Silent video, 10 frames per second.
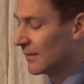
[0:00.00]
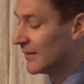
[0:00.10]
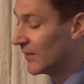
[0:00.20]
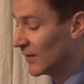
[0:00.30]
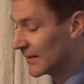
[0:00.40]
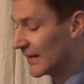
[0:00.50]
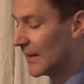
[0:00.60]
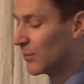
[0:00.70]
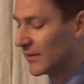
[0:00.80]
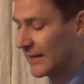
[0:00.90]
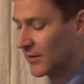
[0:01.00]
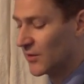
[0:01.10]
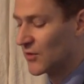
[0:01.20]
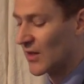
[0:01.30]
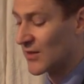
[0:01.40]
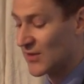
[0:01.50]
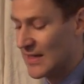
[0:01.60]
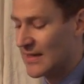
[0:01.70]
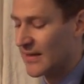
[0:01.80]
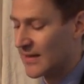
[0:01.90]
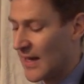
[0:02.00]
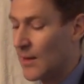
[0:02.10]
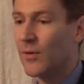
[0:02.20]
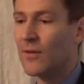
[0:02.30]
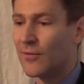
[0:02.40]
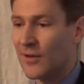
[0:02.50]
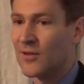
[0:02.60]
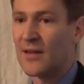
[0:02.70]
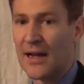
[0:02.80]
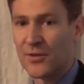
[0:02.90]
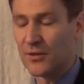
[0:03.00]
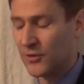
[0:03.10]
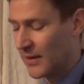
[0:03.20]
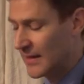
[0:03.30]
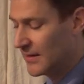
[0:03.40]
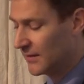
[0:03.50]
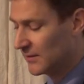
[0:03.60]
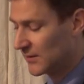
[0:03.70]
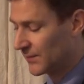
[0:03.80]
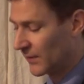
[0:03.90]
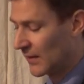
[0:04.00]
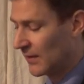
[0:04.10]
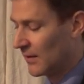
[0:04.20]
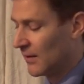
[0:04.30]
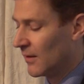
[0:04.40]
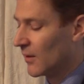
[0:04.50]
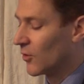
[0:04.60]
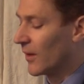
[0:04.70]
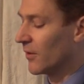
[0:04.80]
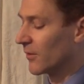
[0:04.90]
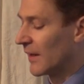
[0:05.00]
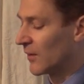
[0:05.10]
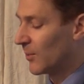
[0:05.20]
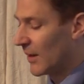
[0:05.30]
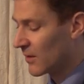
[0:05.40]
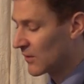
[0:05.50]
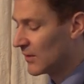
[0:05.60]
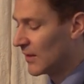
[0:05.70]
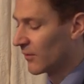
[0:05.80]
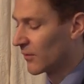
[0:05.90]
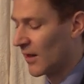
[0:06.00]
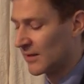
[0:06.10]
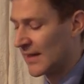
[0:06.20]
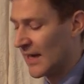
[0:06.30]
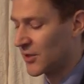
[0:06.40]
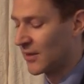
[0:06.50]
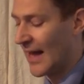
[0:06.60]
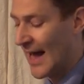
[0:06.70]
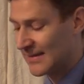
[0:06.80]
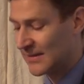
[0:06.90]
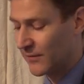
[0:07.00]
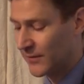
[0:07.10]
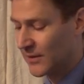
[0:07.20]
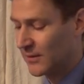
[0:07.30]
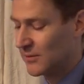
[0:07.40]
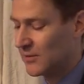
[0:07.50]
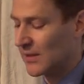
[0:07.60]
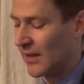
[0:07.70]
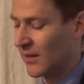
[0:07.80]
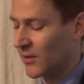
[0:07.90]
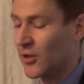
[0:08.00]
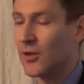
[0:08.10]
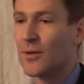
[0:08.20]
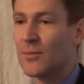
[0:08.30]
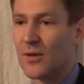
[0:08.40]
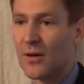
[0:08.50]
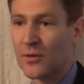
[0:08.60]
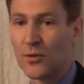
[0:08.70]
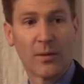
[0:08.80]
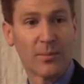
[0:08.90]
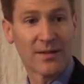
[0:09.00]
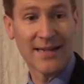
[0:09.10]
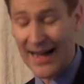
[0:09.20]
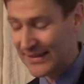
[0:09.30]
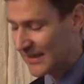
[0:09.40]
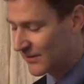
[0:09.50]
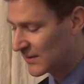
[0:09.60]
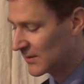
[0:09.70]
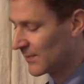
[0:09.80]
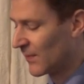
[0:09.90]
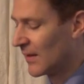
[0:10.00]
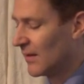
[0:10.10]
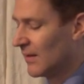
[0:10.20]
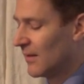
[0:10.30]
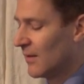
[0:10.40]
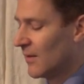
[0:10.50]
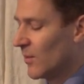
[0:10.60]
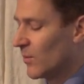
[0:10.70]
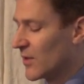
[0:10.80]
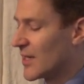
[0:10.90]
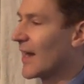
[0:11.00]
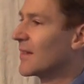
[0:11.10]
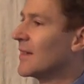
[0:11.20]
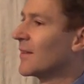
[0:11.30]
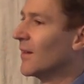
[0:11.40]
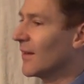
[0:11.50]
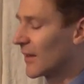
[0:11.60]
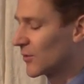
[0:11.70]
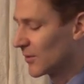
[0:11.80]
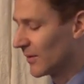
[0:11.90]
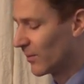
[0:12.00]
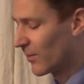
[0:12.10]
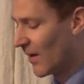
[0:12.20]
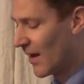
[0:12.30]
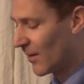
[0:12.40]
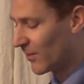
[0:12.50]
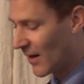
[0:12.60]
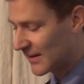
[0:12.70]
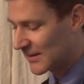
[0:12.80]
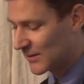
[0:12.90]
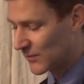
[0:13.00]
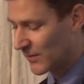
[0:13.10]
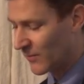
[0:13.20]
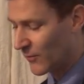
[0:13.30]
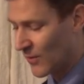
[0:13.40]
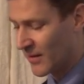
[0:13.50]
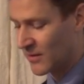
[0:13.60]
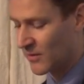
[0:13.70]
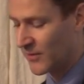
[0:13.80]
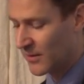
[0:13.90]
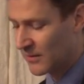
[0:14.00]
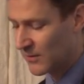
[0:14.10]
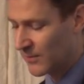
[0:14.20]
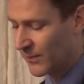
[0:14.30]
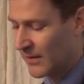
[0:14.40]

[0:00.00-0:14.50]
giving labor leaders a seat at the table for international trade deals, greater transparency of cross-national asset flows and curbs on corporate tax havens, protecting the electoral process from foreign interference,